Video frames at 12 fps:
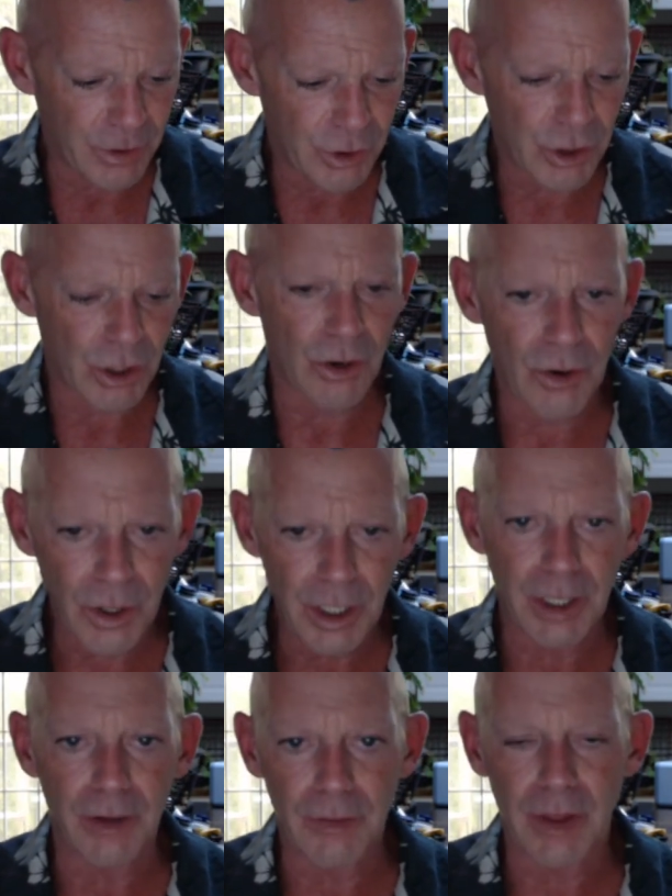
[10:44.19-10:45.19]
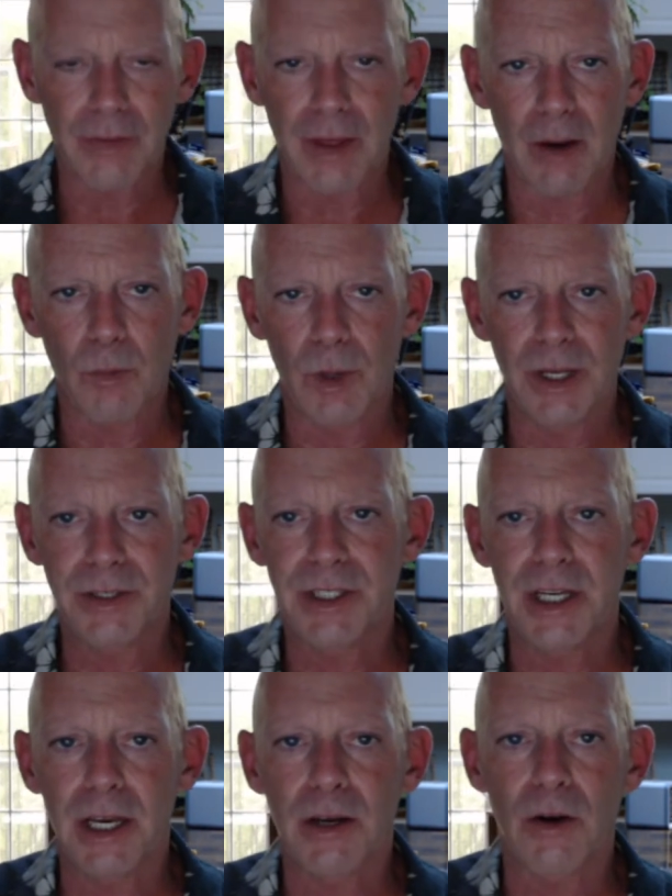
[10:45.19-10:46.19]
journey that we
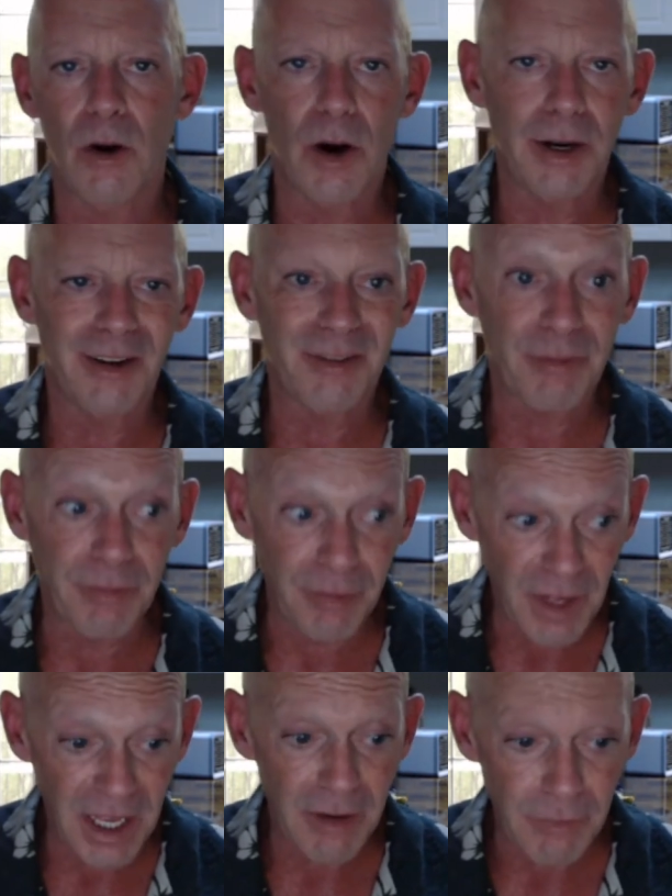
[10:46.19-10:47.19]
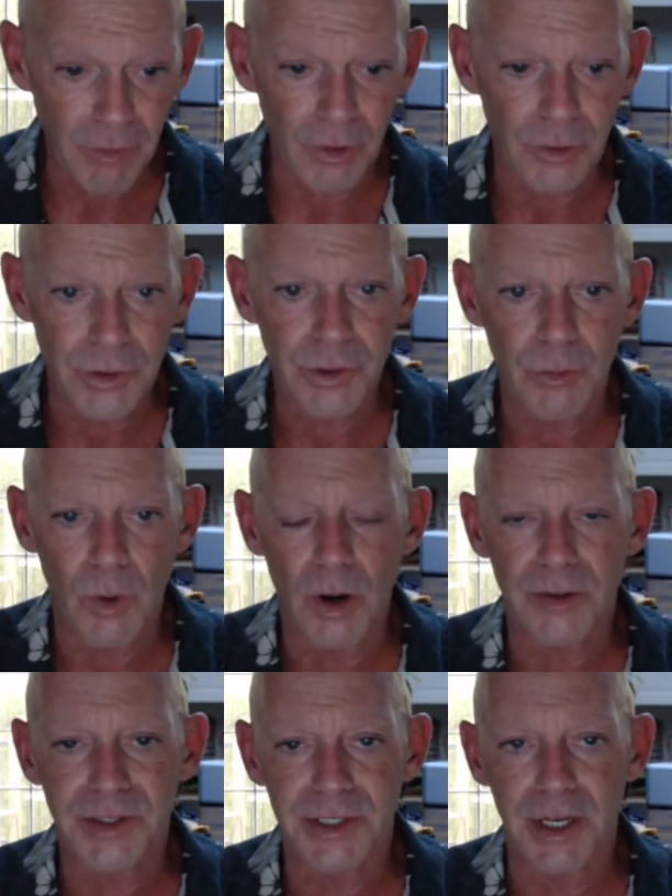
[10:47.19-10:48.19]
take on a flavor to
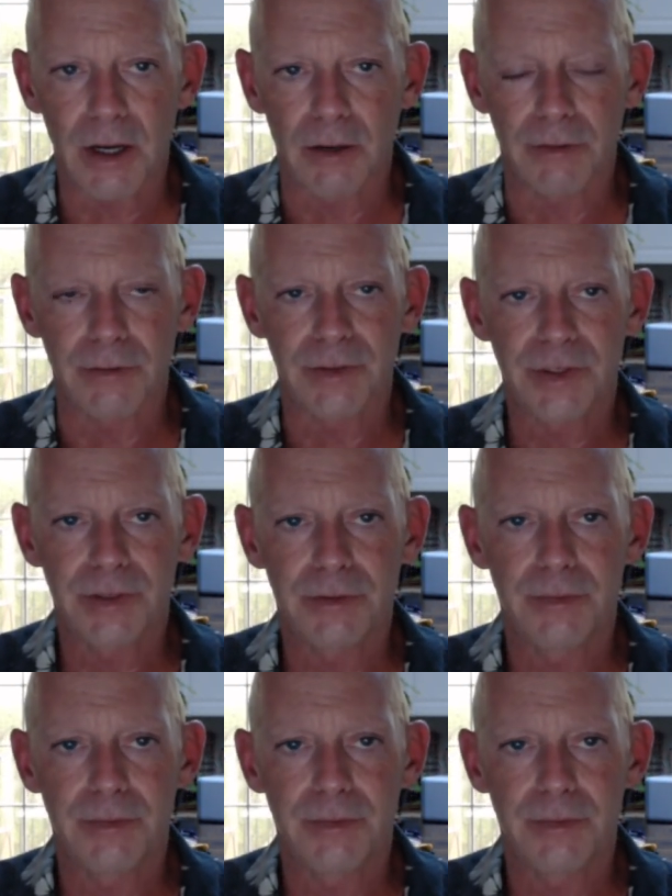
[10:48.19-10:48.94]
ourselves.